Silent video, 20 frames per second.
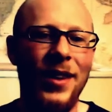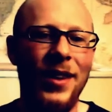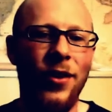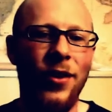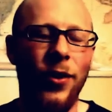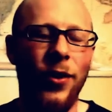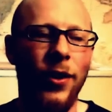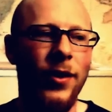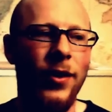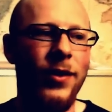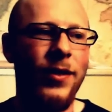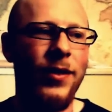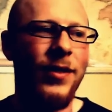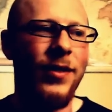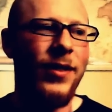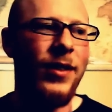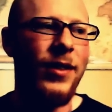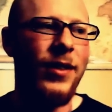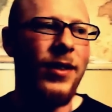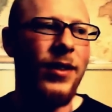or
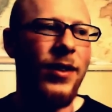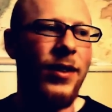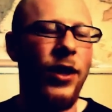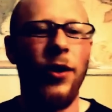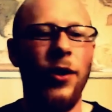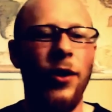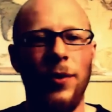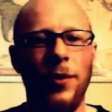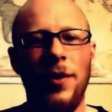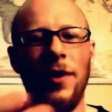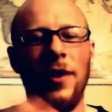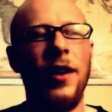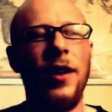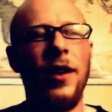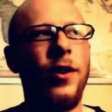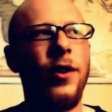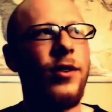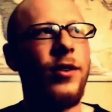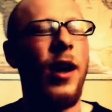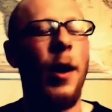you know
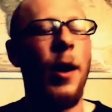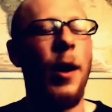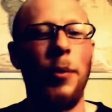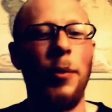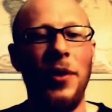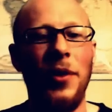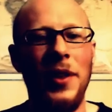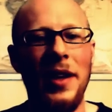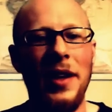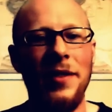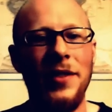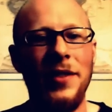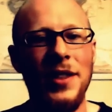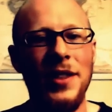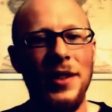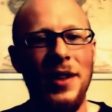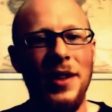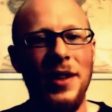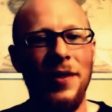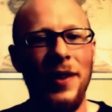there's a couple thieves
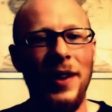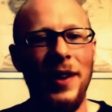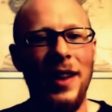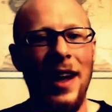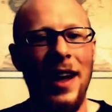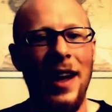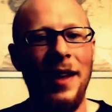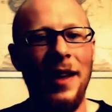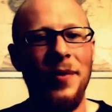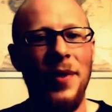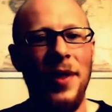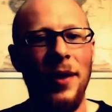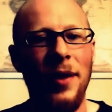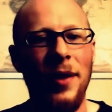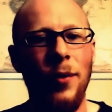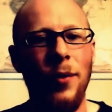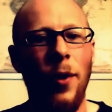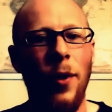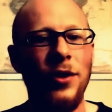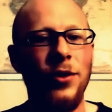and stuff like that that
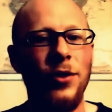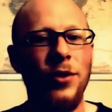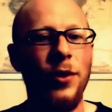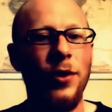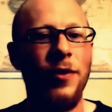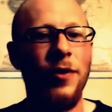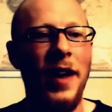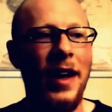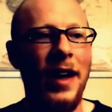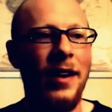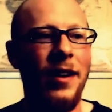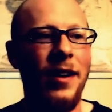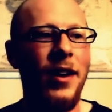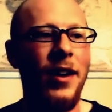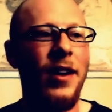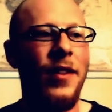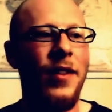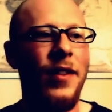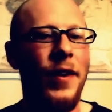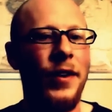wanted to evade
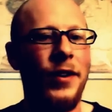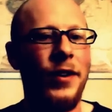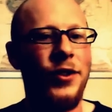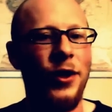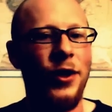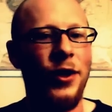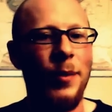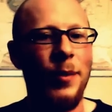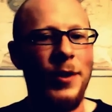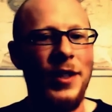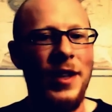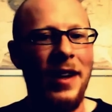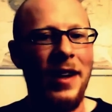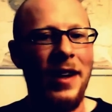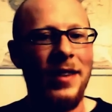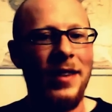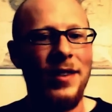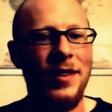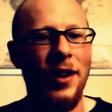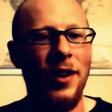their
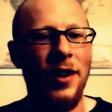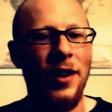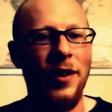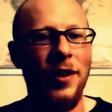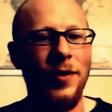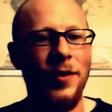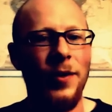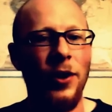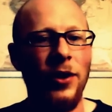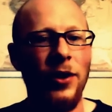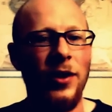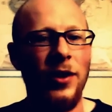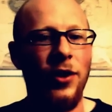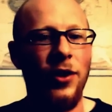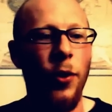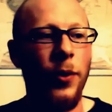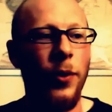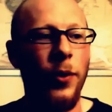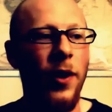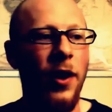circumstance of
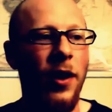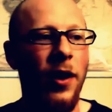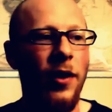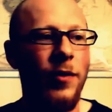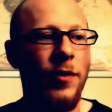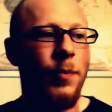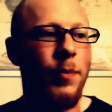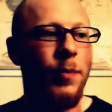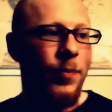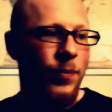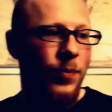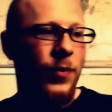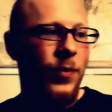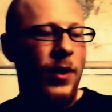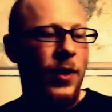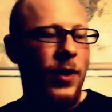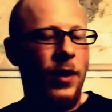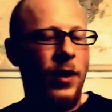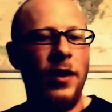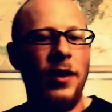going of
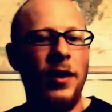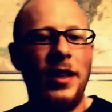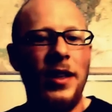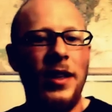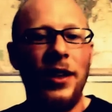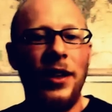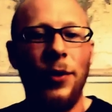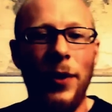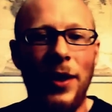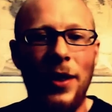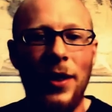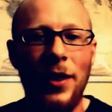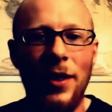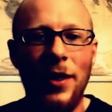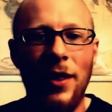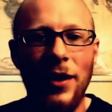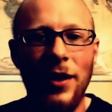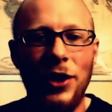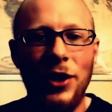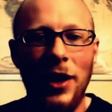dealing with
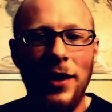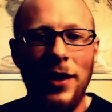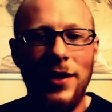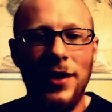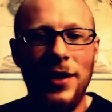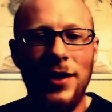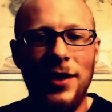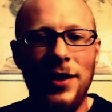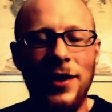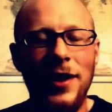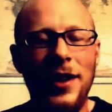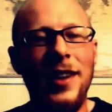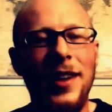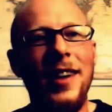the justice